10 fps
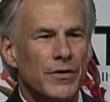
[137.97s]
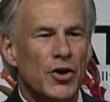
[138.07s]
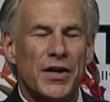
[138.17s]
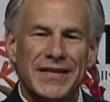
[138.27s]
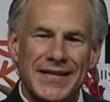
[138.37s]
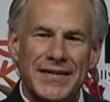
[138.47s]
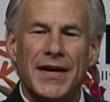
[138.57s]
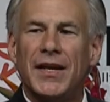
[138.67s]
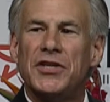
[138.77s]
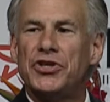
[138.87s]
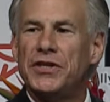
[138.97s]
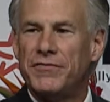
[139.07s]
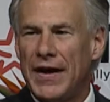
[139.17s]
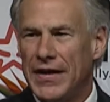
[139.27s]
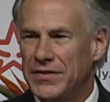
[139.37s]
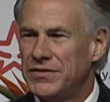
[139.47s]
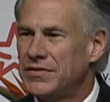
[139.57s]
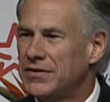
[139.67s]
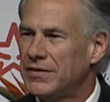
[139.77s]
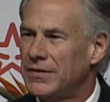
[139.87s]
on a technology device.